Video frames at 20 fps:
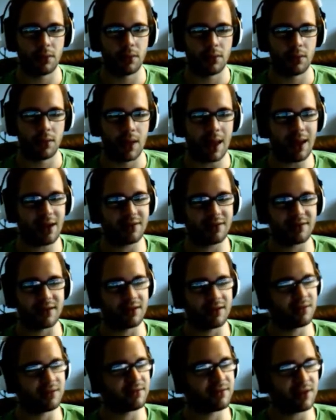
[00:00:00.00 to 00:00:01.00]
I gotta say,
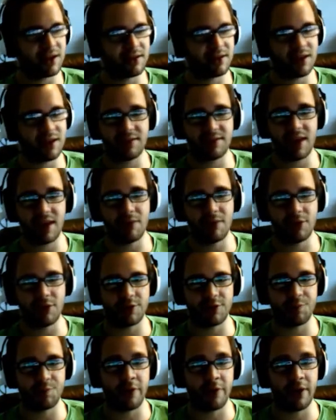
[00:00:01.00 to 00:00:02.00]
this like this game looks
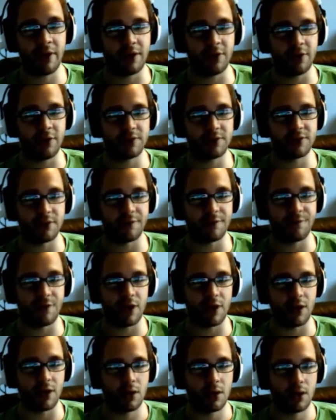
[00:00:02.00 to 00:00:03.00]
pretty cool so
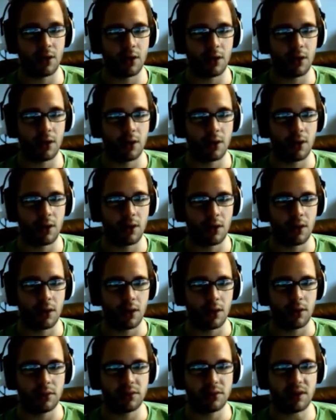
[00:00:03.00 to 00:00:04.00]
far.
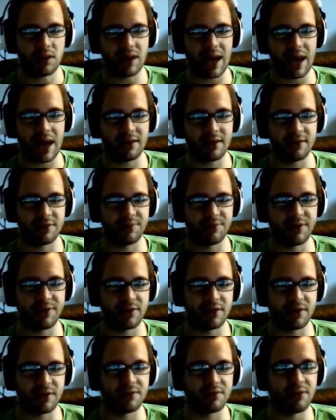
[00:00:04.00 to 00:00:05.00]
The ladder is
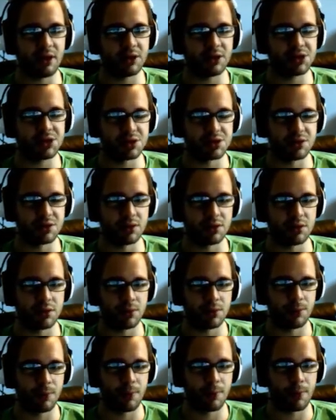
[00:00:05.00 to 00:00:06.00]
missing a section.
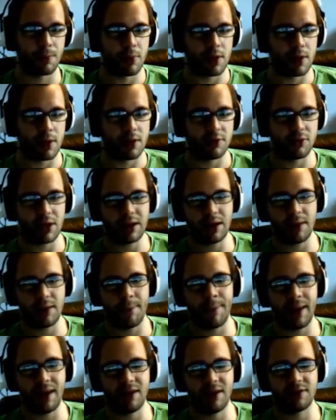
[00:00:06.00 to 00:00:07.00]
So I need a
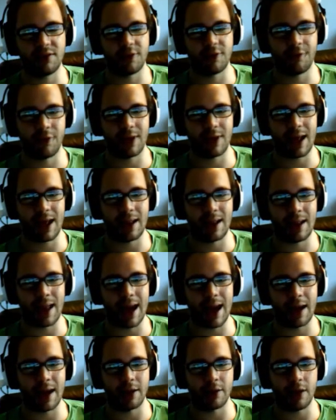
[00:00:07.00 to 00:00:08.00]
piece for that
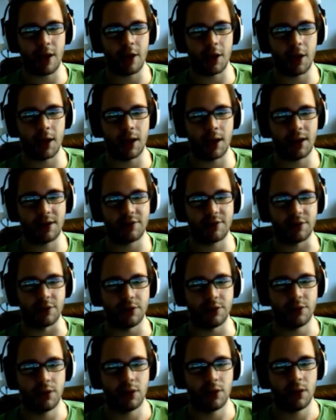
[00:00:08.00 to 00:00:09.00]
ladder. Alright, that's
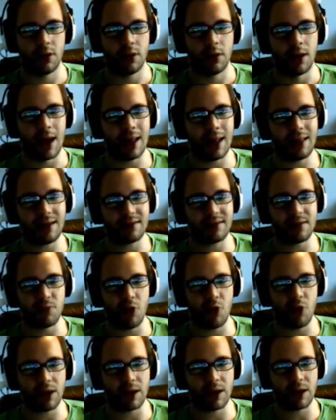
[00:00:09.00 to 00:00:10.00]
cool. At least I'm
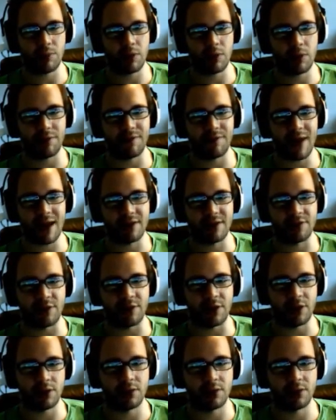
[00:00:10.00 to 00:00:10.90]
walking pretty fast here.